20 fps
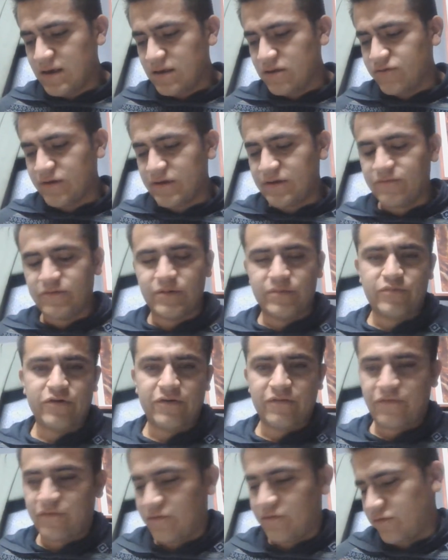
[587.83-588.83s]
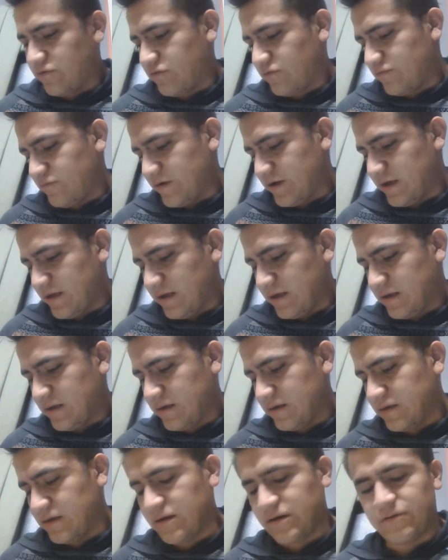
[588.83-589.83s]
21.43,
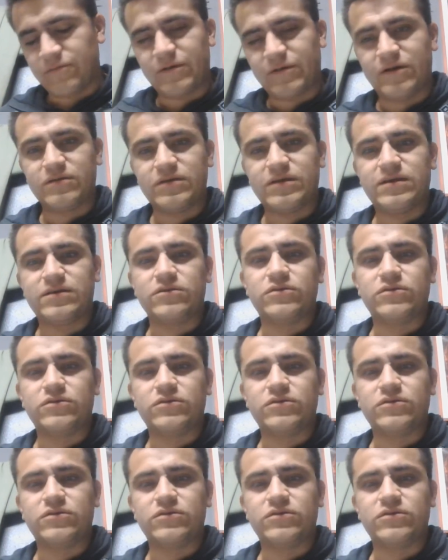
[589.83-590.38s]
rounded